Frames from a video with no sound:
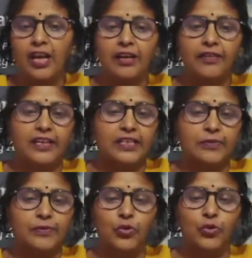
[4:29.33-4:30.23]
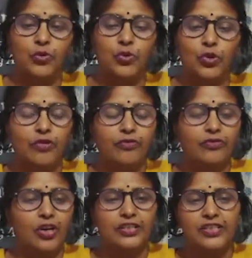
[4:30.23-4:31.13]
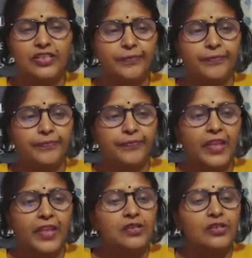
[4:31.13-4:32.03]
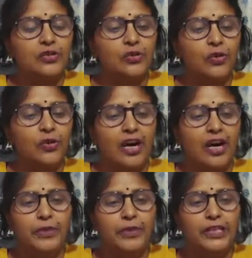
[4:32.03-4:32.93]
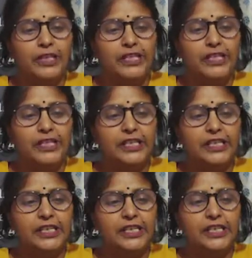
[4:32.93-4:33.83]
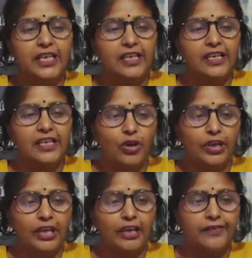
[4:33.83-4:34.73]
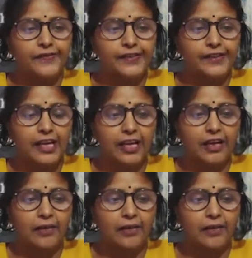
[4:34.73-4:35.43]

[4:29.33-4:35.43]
transport of oxygen. So RBC is a biconcave cell